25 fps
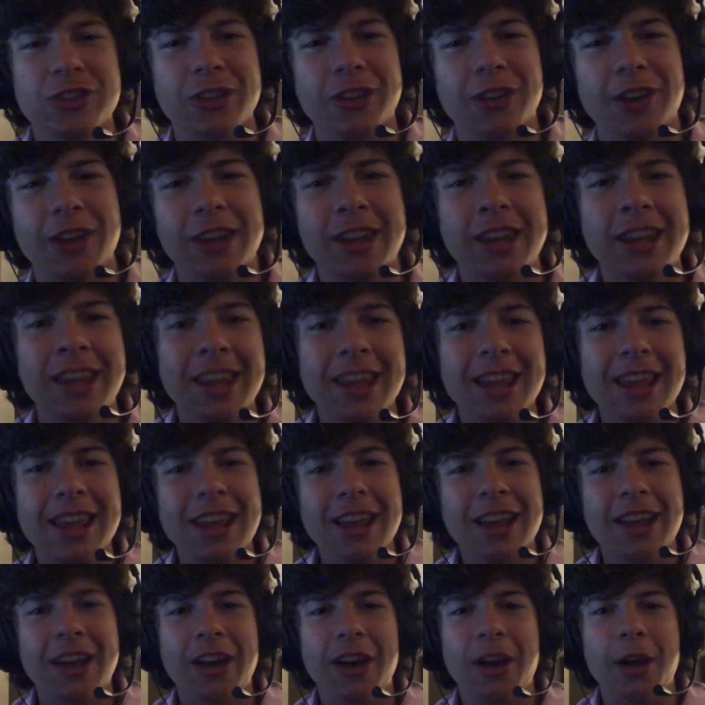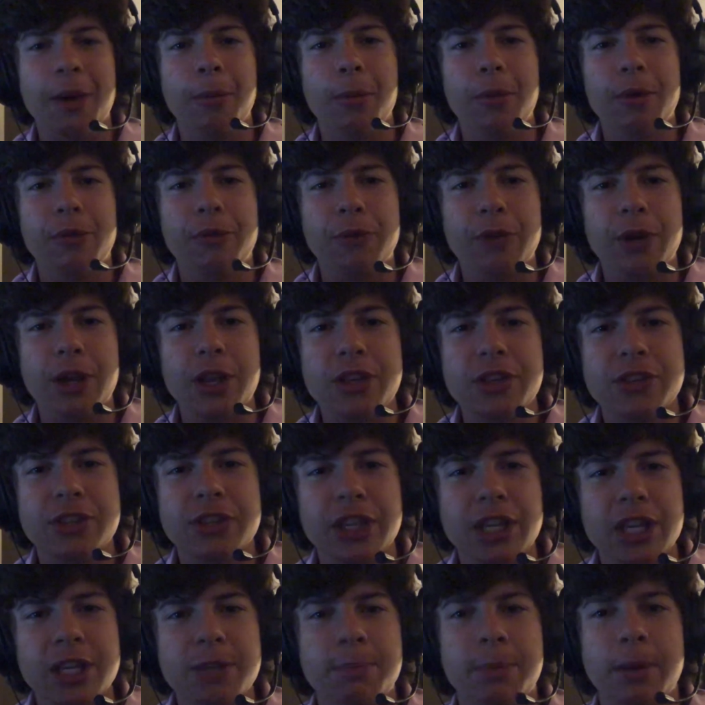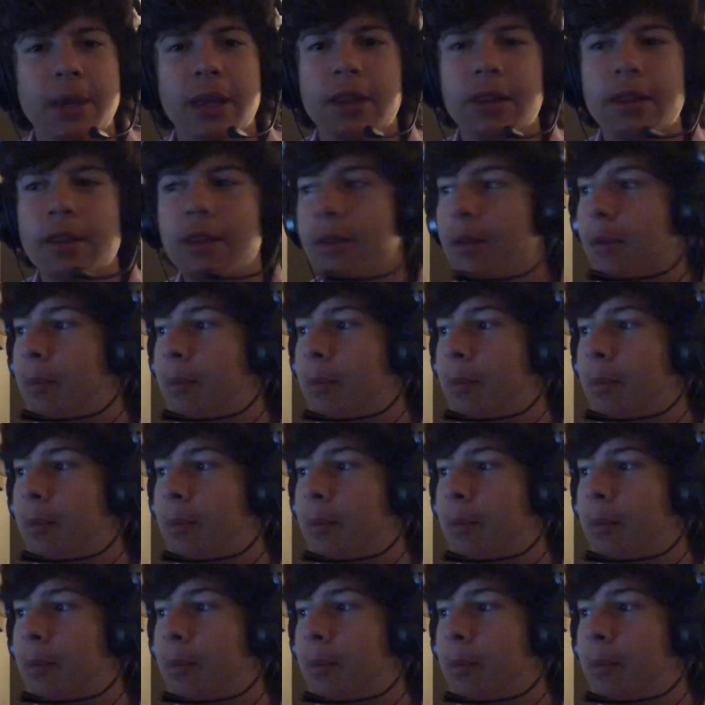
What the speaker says: on what free agency has been.